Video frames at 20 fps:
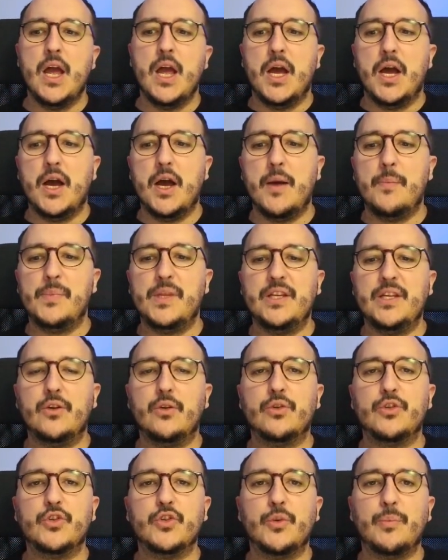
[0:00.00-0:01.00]
It
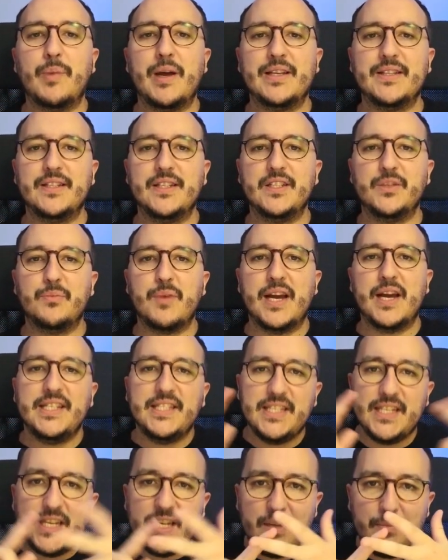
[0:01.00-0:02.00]
also passes by
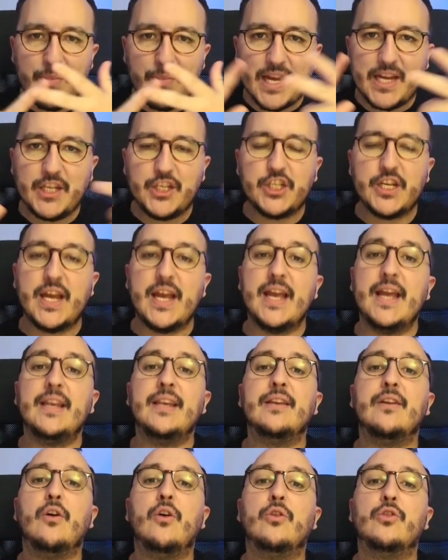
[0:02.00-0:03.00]
the image
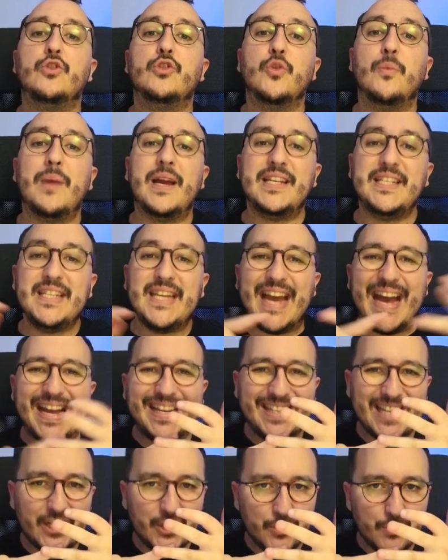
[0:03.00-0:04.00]
and also by the
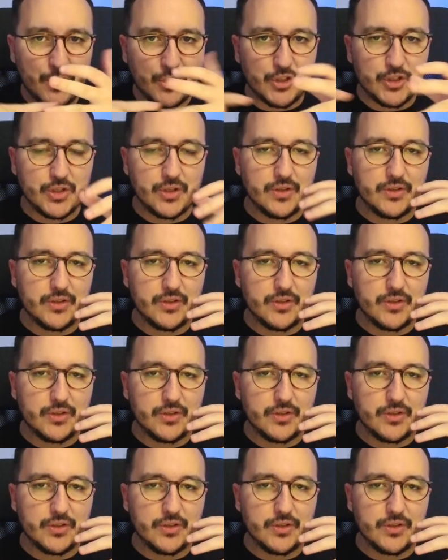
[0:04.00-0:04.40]
attachment.